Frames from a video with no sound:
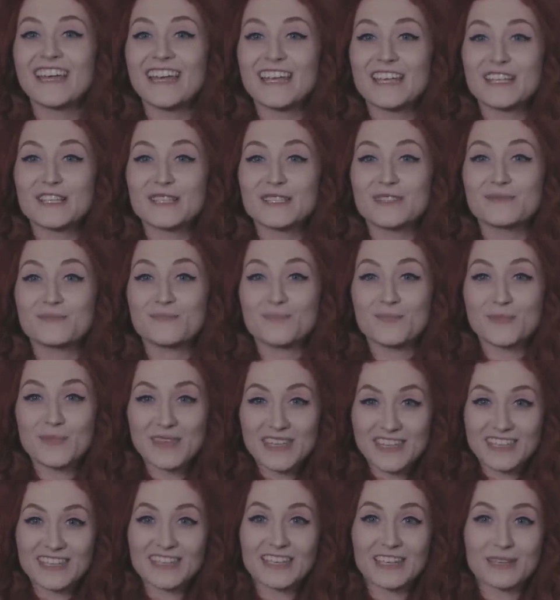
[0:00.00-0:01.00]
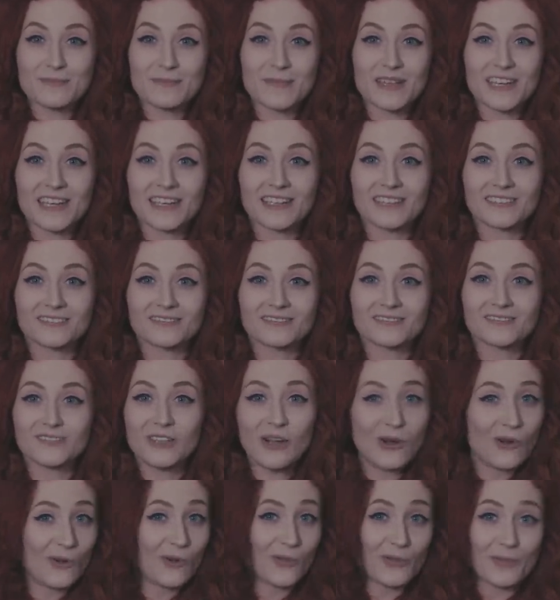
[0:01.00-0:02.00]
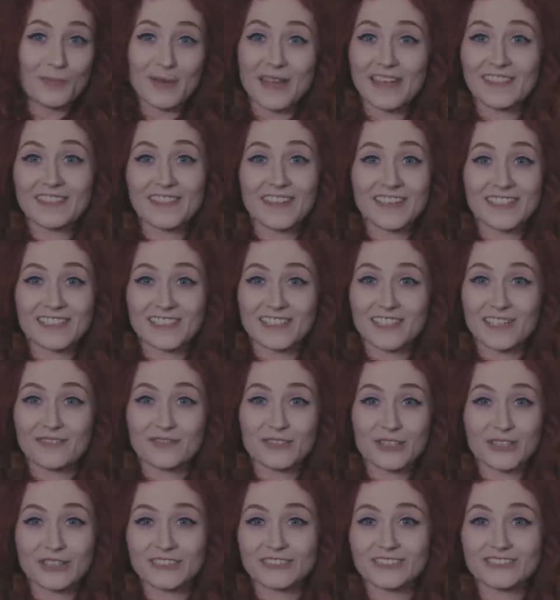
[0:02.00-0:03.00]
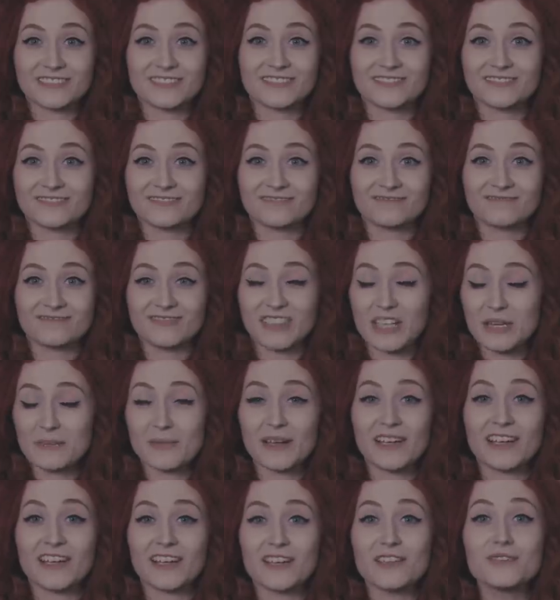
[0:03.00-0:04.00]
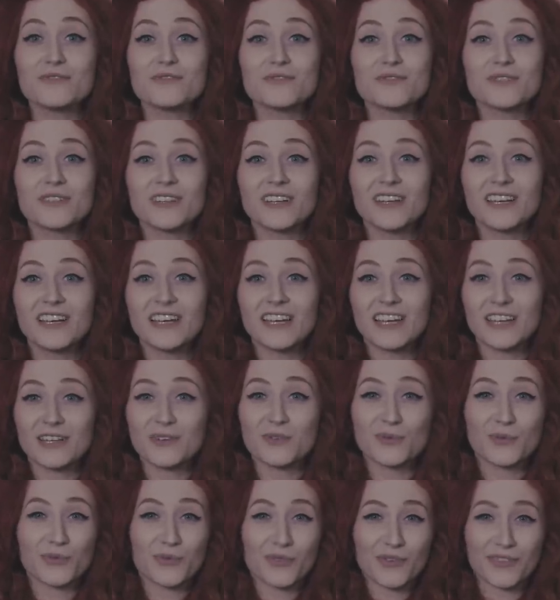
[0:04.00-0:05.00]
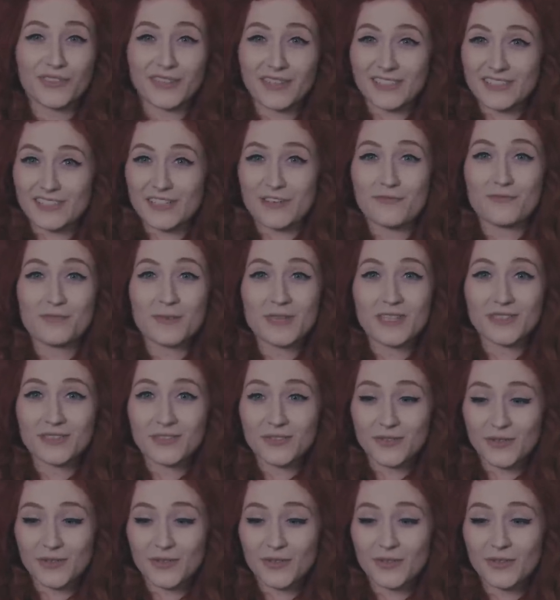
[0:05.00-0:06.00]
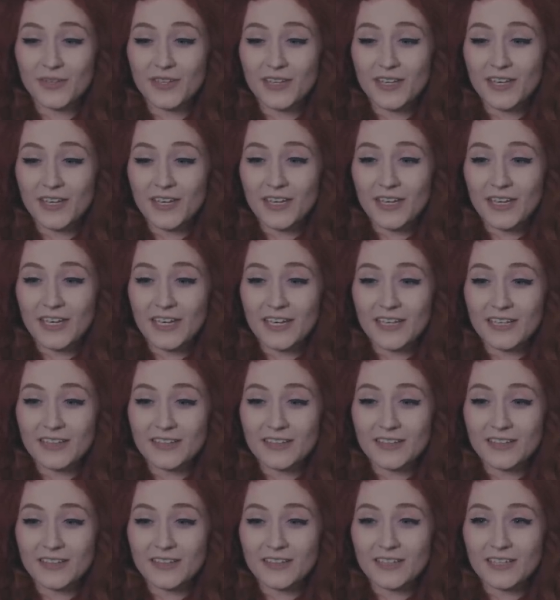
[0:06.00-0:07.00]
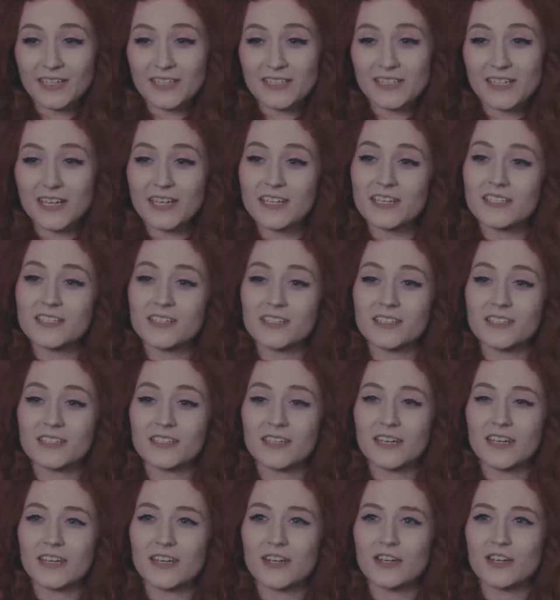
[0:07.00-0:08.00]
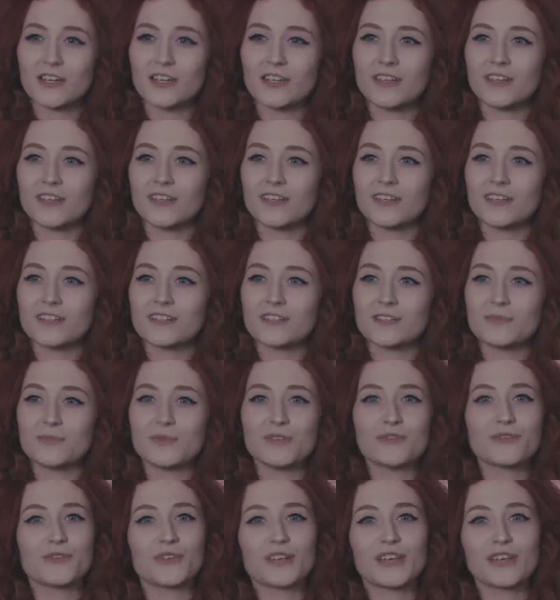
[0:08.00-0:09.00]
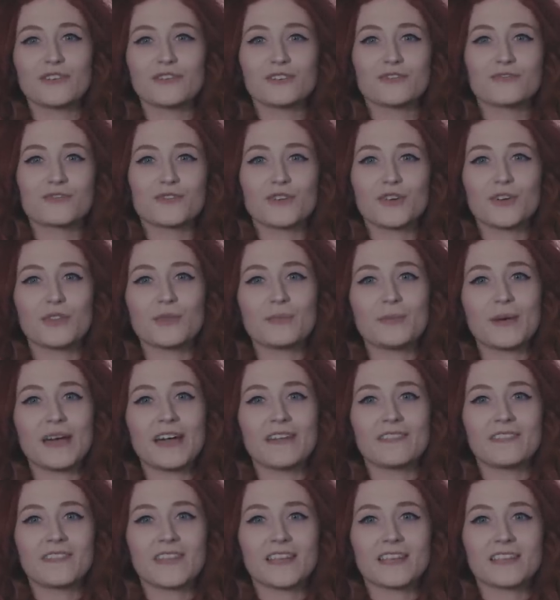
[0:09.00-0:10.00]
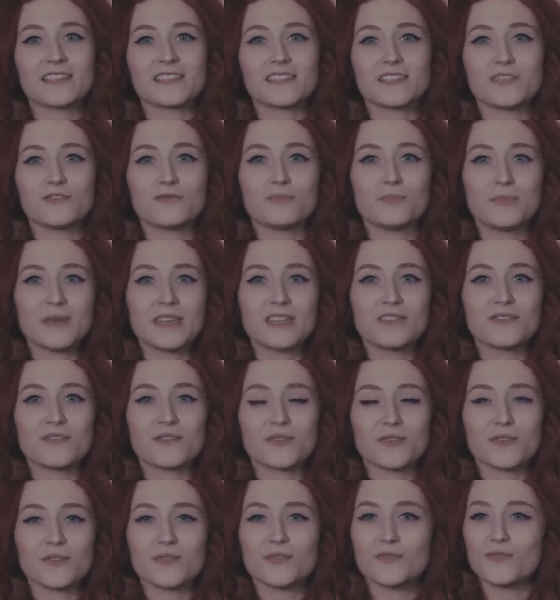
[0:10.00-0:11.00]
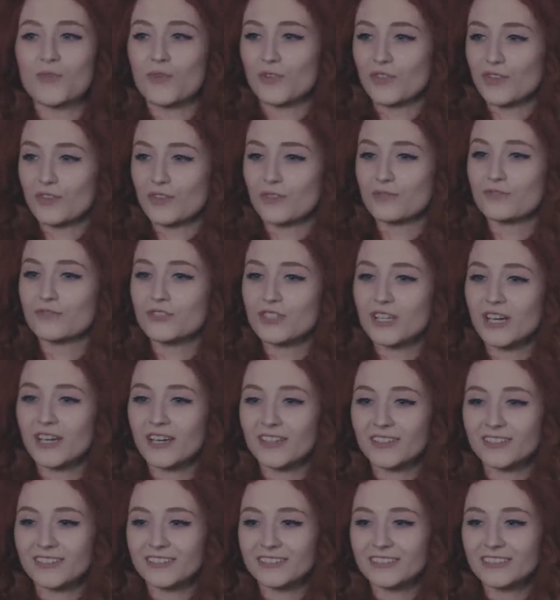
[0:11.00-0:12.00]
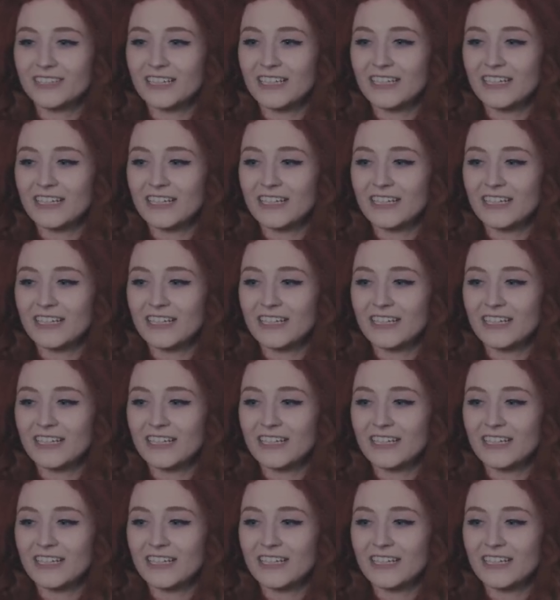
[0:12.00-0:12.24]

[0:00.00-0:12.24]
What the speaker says: is me admitting all the bad things that I've done in my life and all the things I've been through. And this idea that to be forgiven for all the bad things that you've been through or that you've done,